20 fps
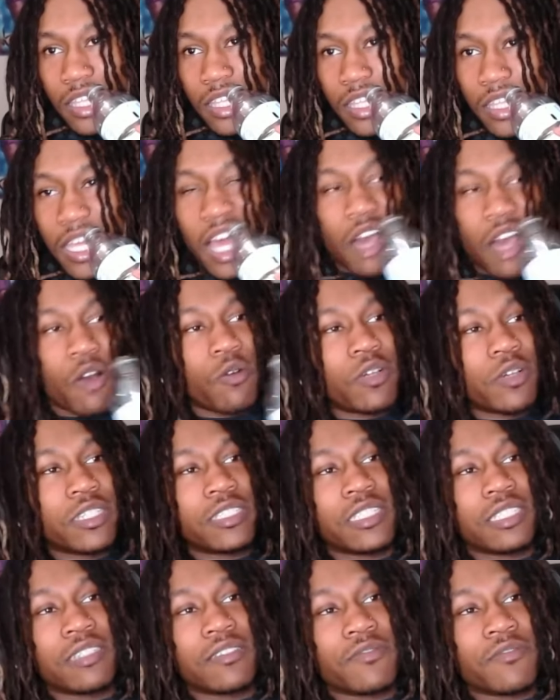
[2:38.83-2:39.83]
I always
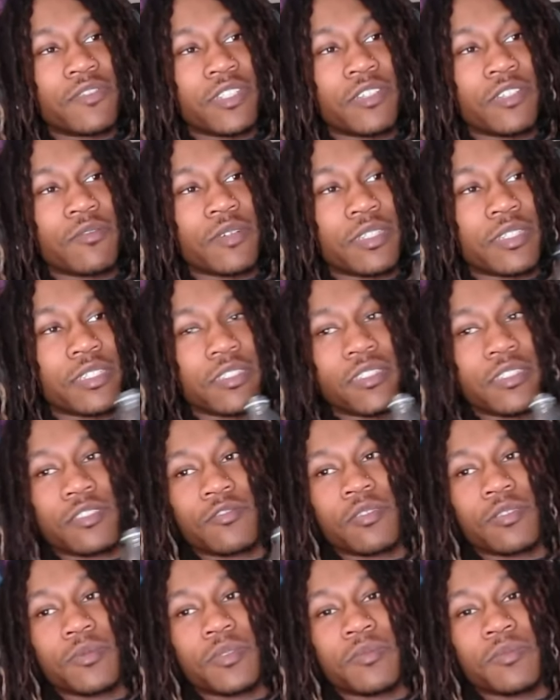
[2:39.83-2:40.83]
leave the video at the
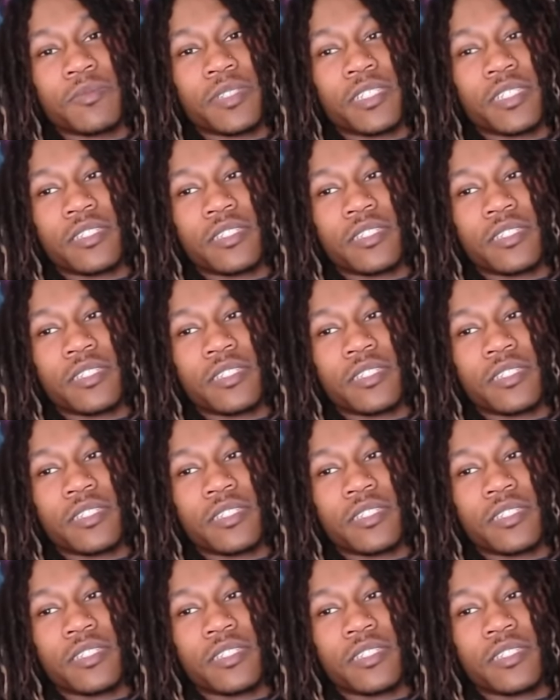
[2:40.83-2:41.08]
description, bro.